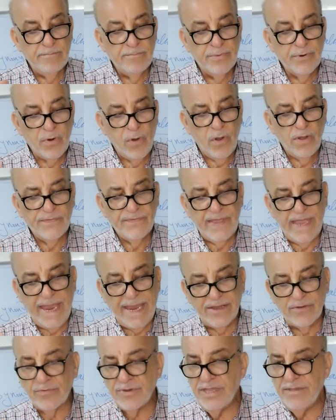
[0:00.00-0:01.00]
broad
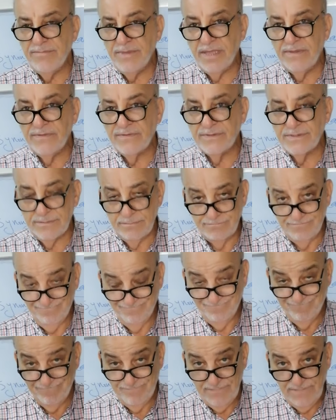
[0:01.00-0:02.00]
agreement.
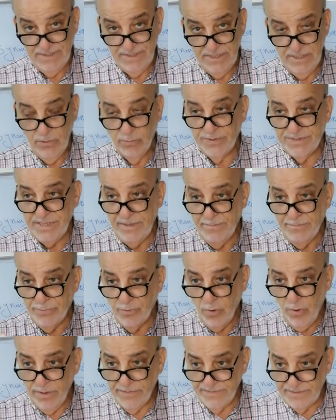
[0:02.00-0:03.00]
We say
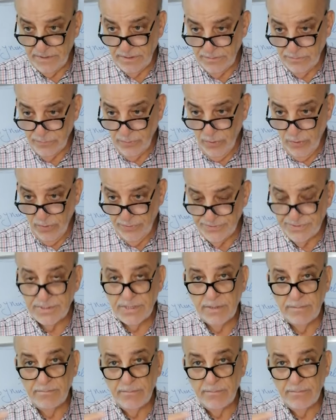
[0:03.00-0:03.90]
broad road,